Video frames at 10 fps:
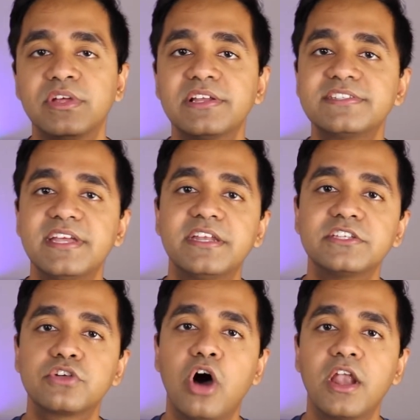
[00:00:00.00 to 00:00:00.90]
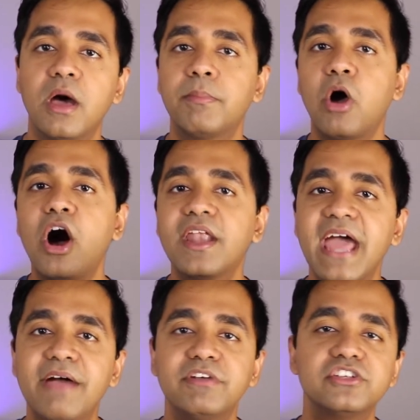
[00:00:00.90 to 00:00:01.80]
real estate has gone up on
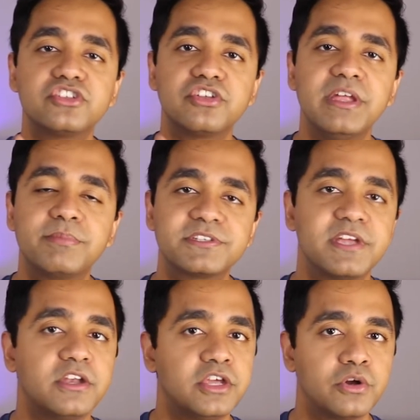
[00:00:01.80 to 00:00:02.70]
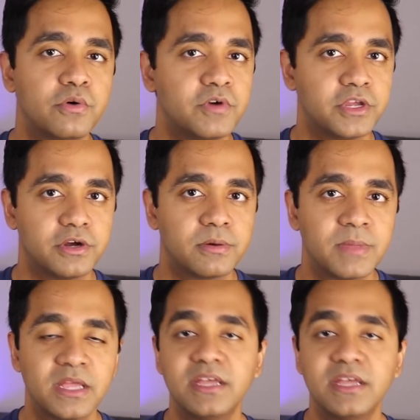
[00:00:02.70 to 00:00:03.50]
average 3% year over year.